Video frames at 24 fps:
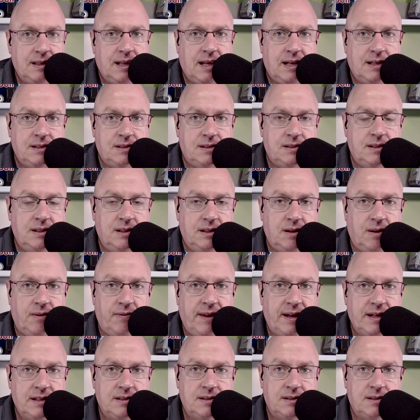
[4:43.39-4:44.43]
That's, you know,
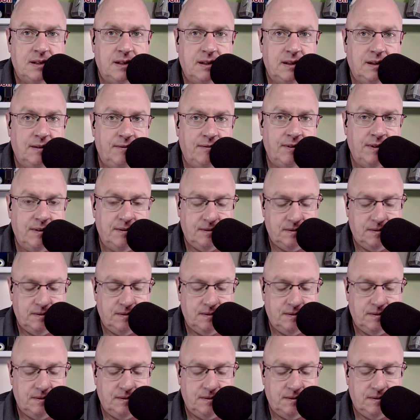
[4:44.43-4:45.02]
that's in,